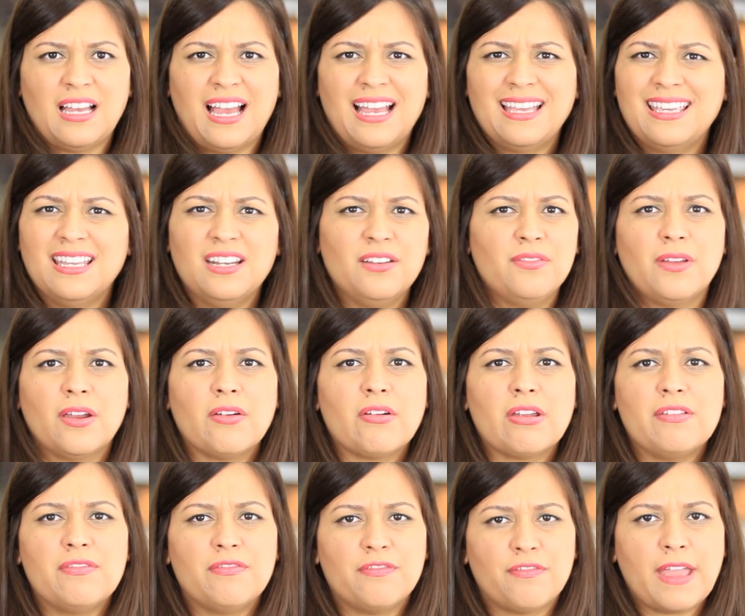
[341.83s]
I get a
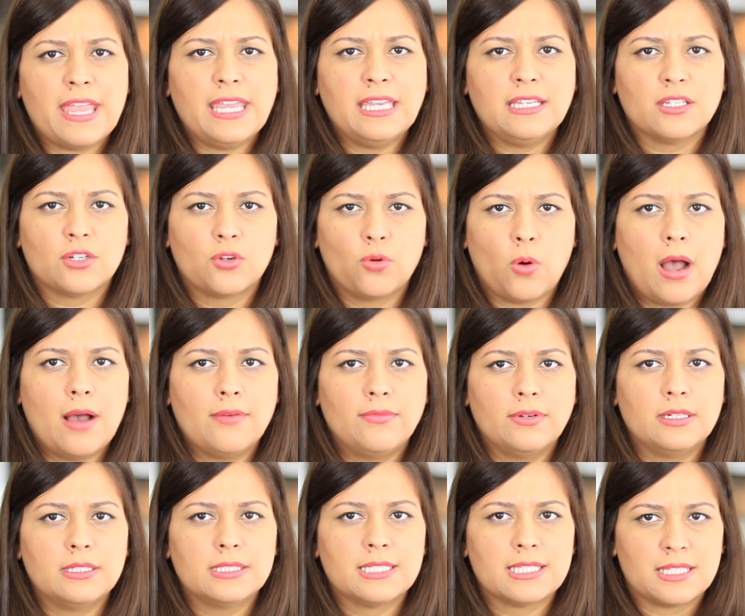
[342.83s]
very faint
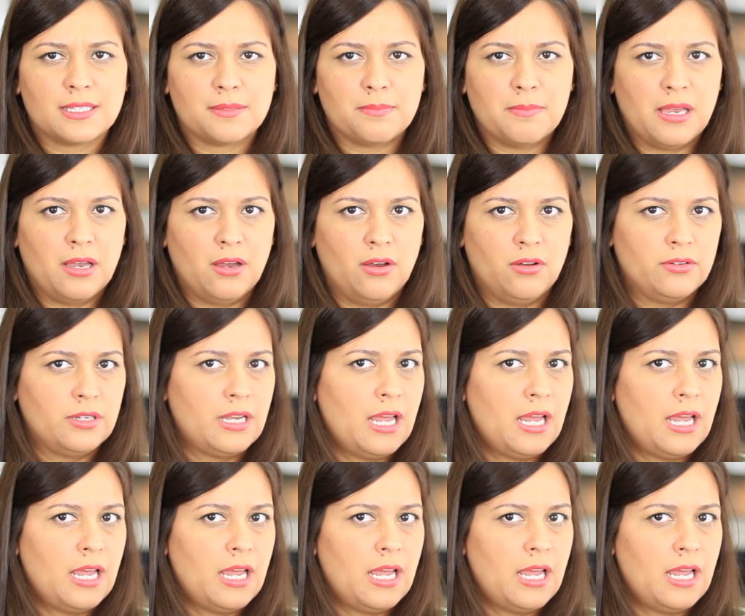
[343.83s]
guava smell.